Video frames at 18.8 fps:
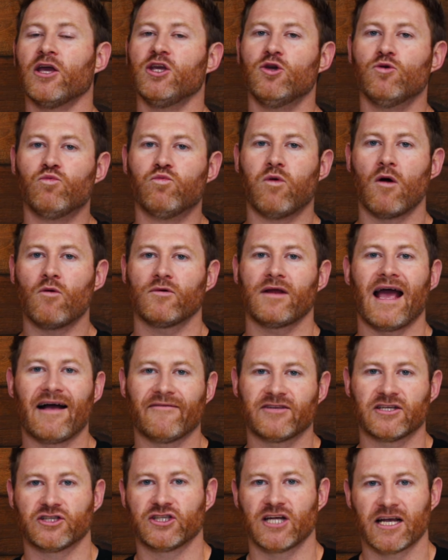you won't have
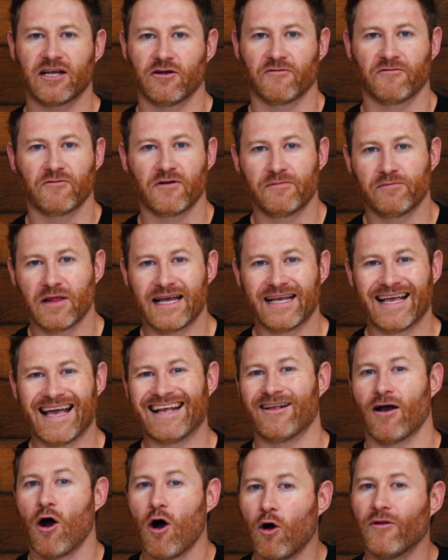to check your free play
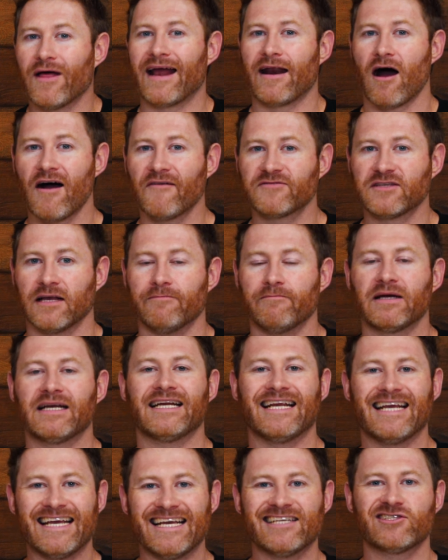gain all that often, but
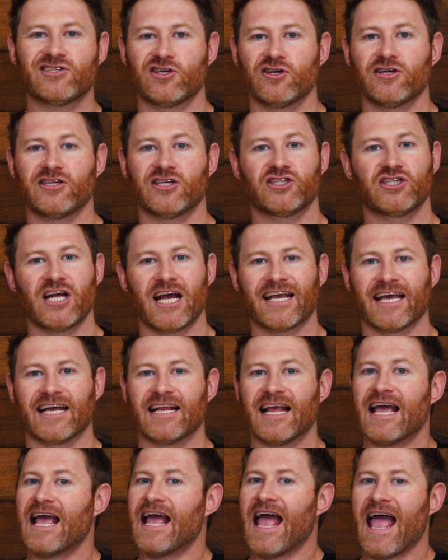it is good to check it
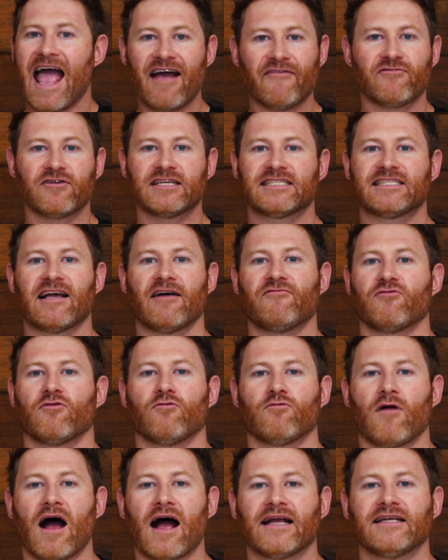every several
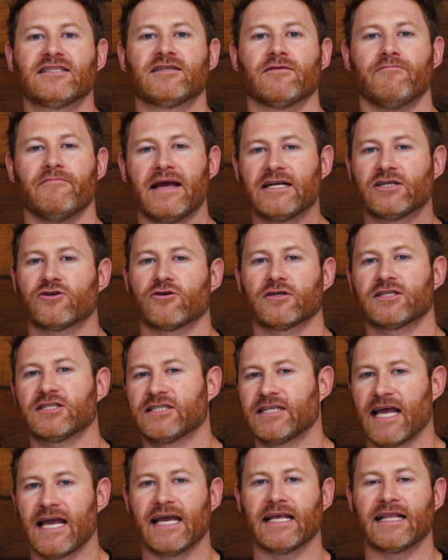rides to make sure it's
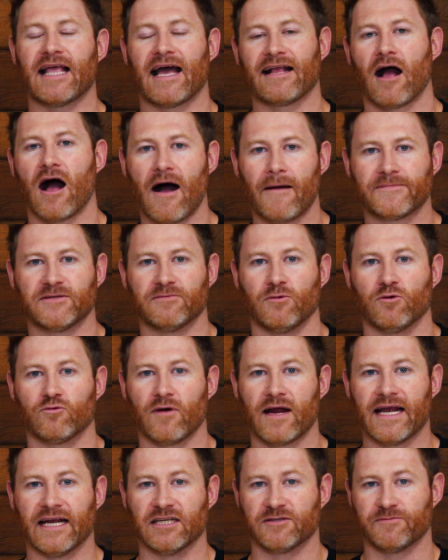staying in that optimal
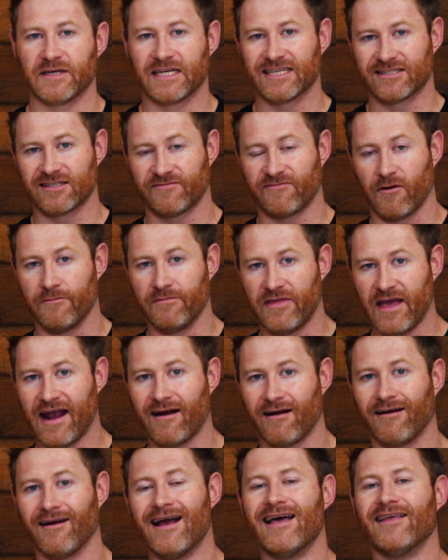range, because from
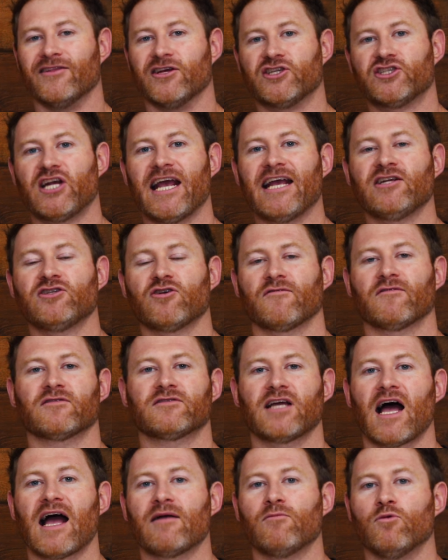there, the change over
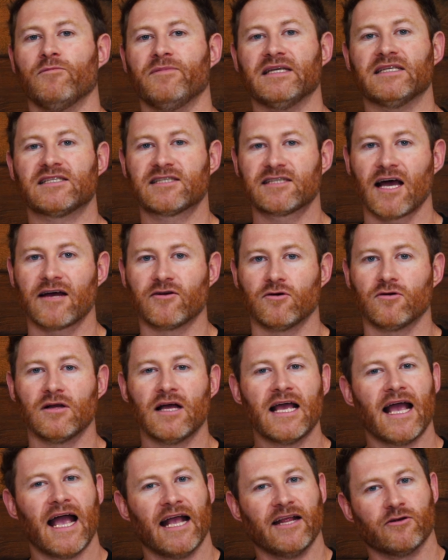time will be subtle
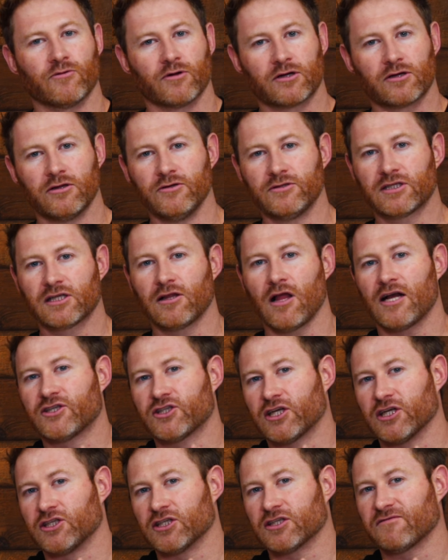and your Rekluse clutch
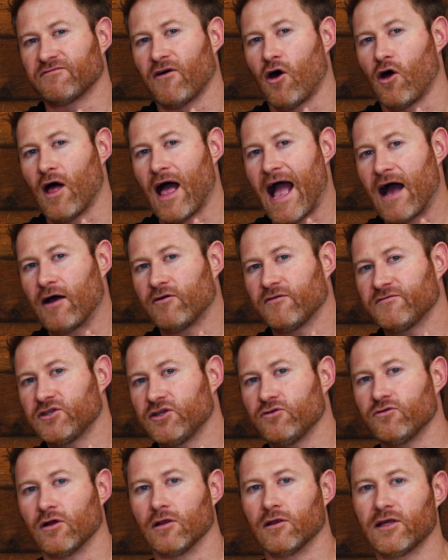could just fall out of
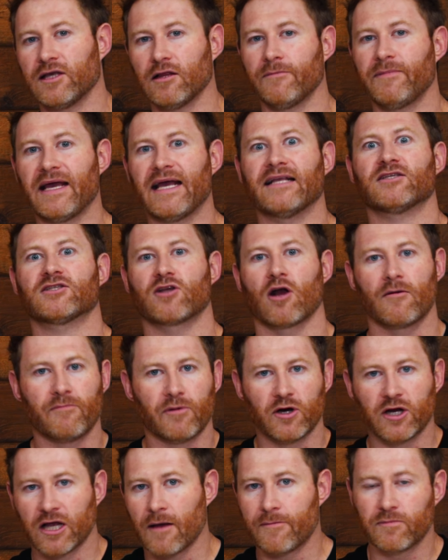tune a little bit and start
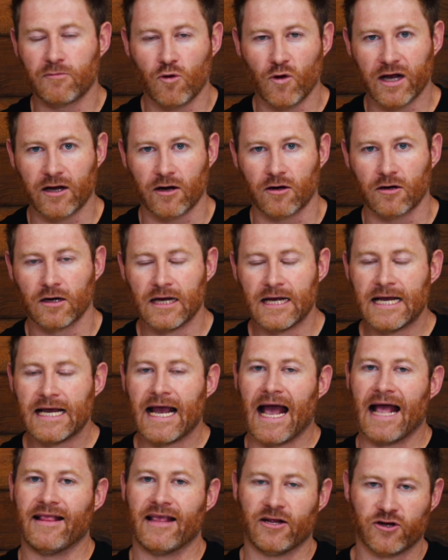burning up quicker,
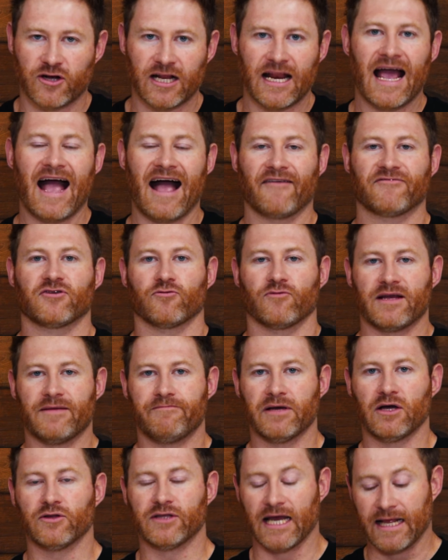and then you're gonna have to
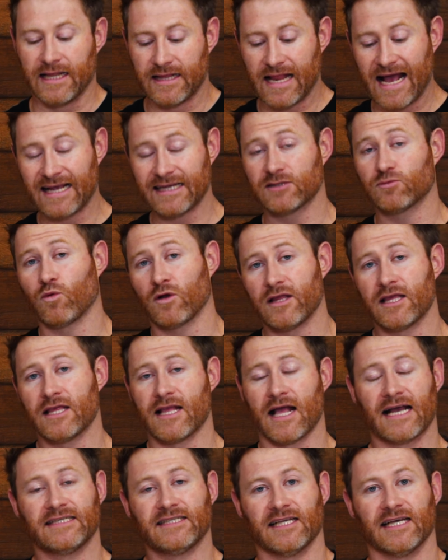rebuild it. And that is one of the
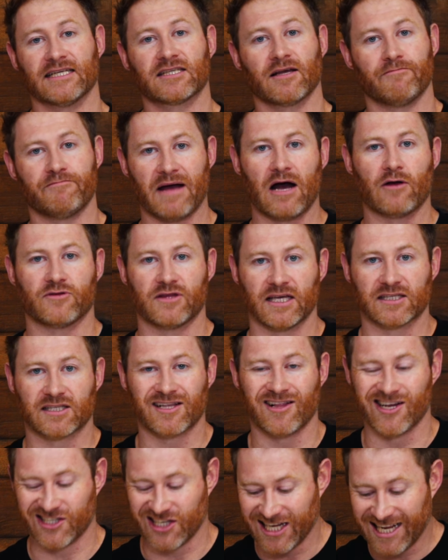nice things about this
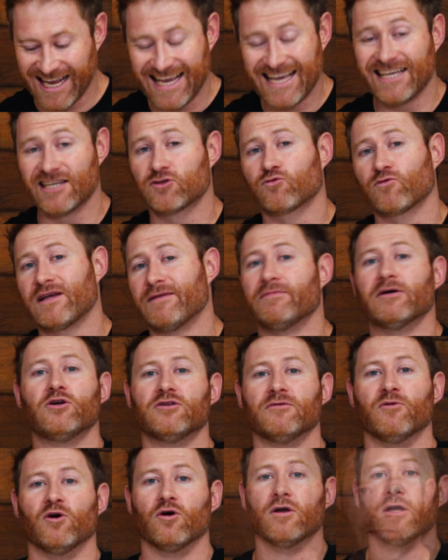clutch. It is
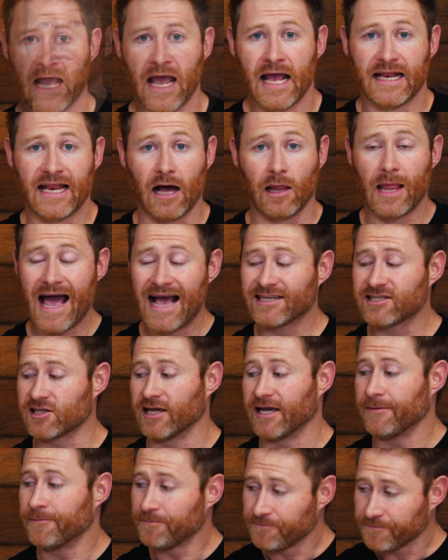rebuildable. Now,
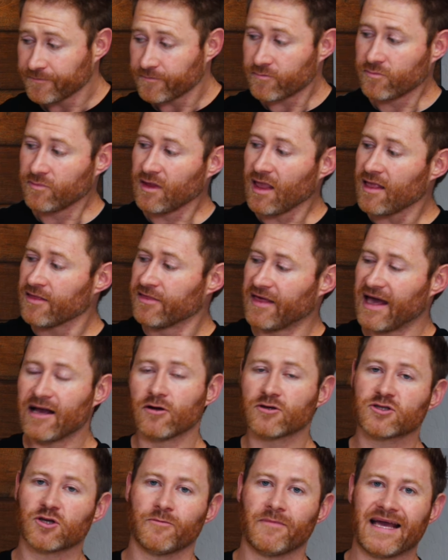lastly, they
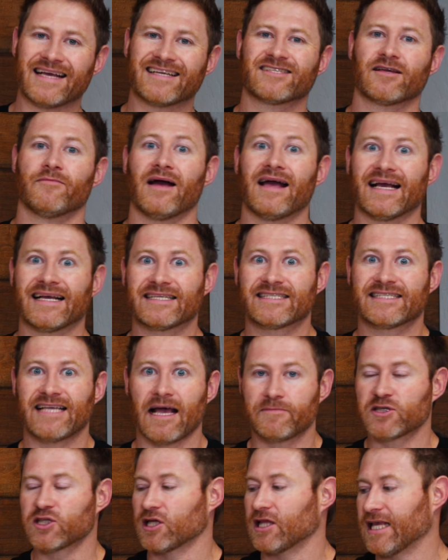also make some
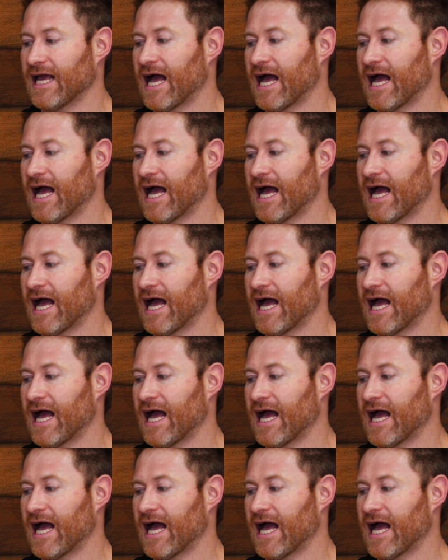exceptionally